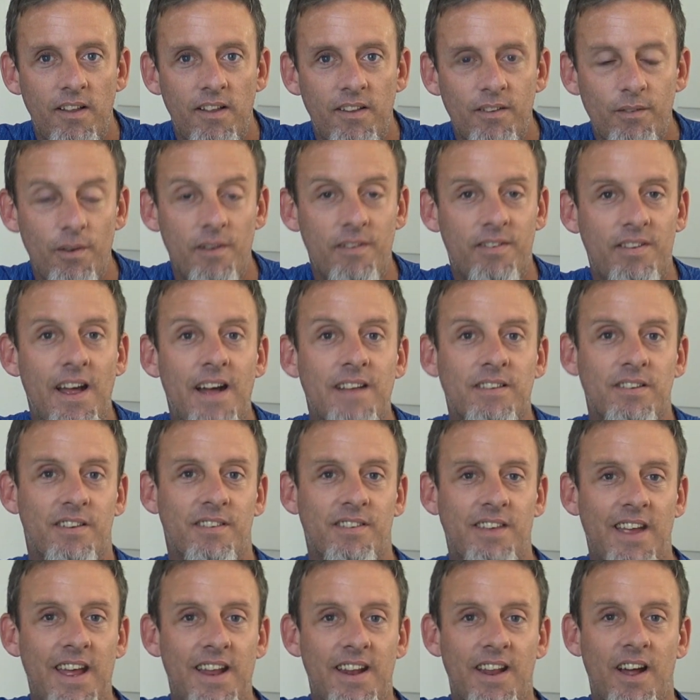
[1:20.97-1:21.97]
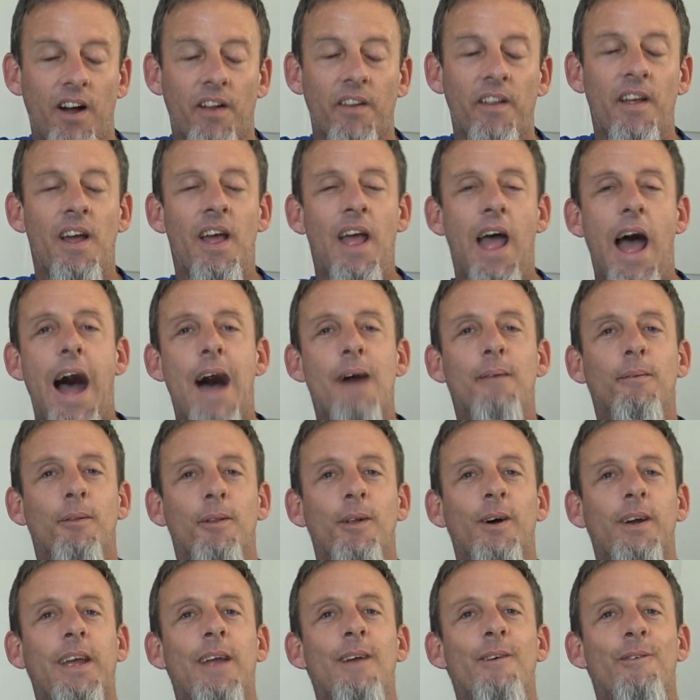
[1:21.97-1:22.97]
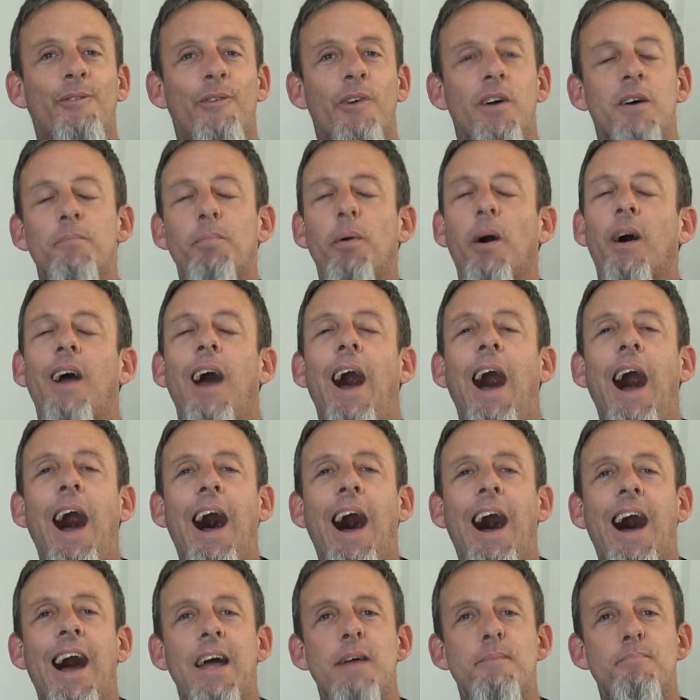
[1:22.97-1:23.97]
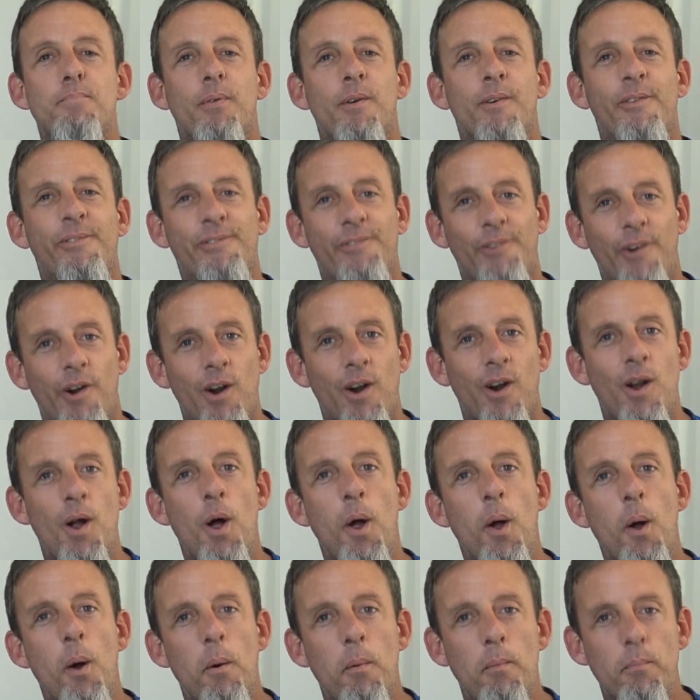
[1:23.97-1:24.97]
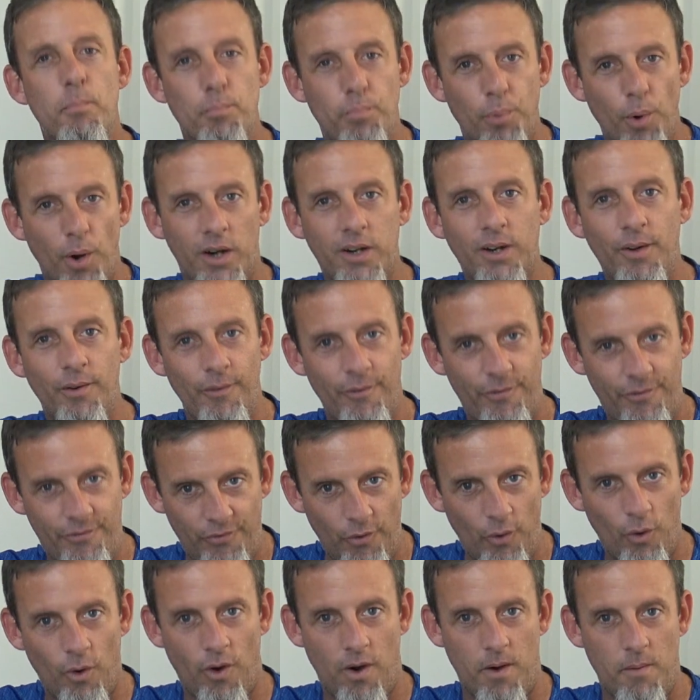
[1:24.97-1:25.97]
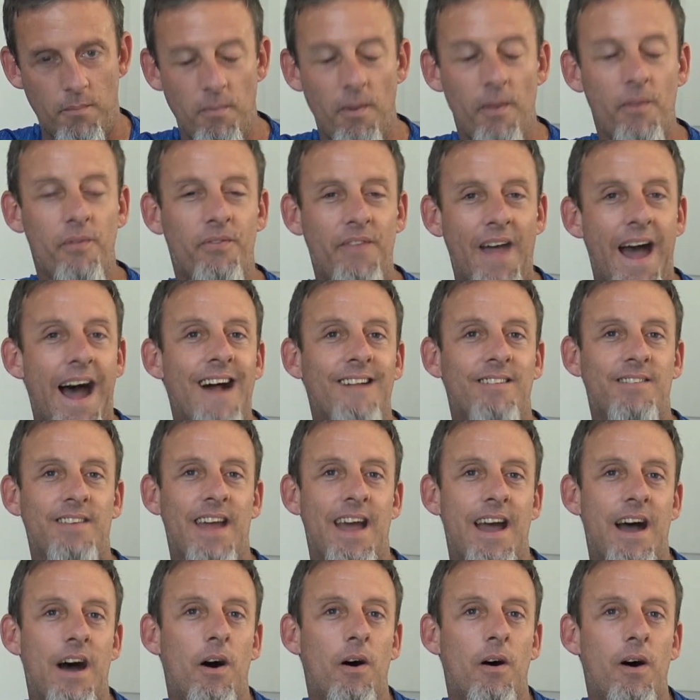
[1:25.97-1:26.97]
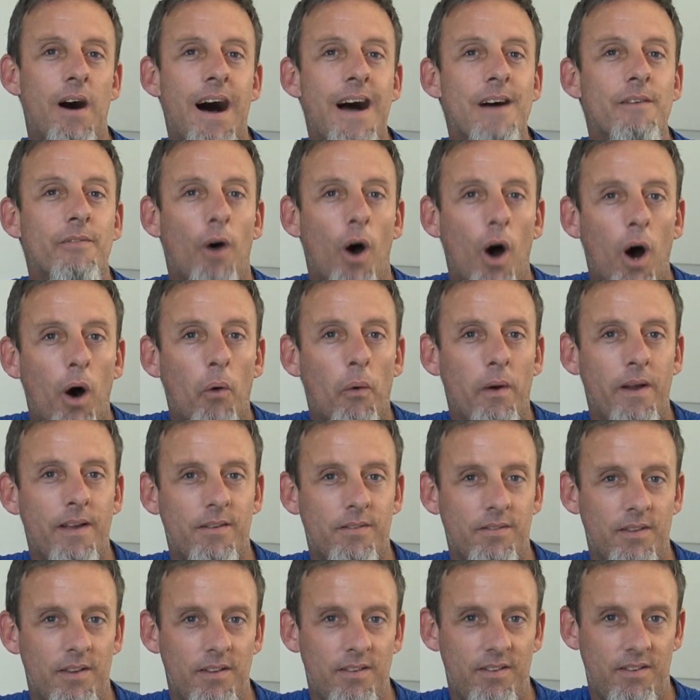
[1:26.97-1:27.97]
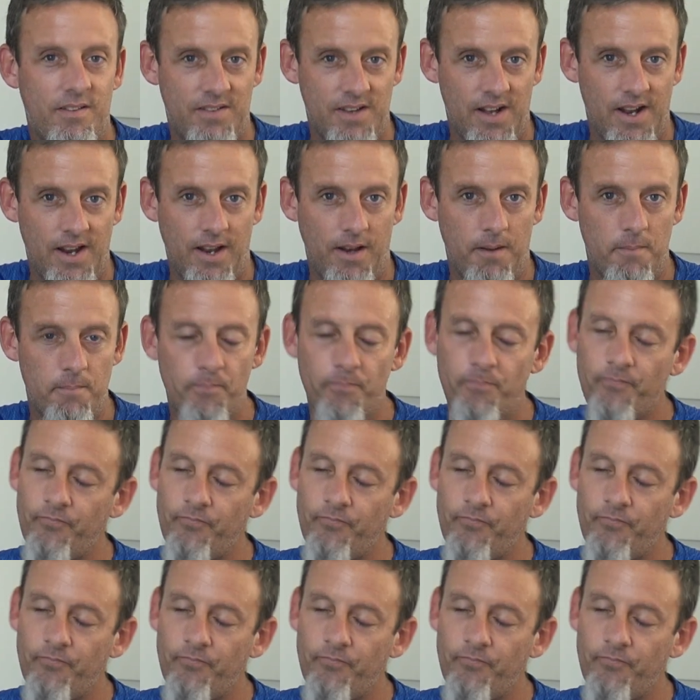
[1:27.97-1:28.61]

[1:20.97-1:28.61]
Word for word: That's what he says on his handheld. I'm looking for a book. I prefer book form. That's how I've always studied.